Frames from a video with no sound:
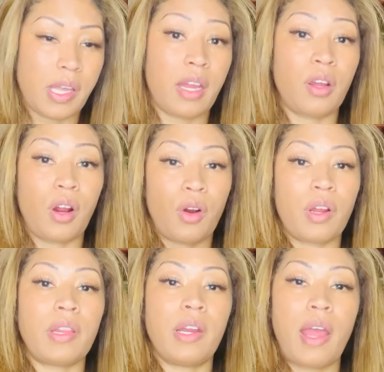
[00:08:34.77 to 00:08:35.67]
And
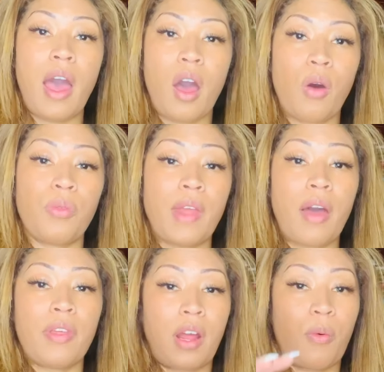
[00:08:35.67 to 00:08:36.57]
currently now
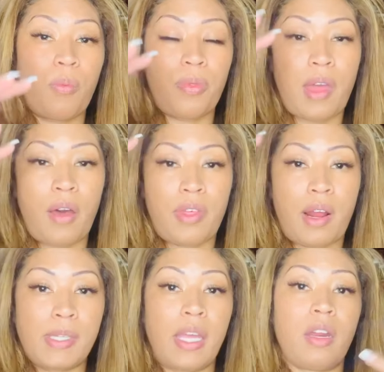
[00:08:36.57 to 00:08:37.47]
that
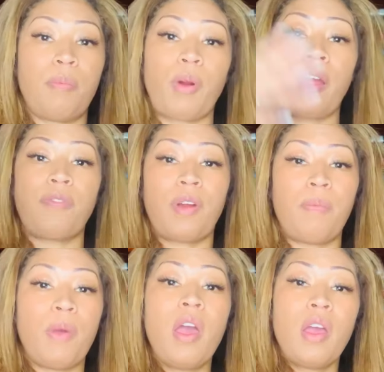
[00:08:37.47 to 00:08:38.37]
I'm taking a break from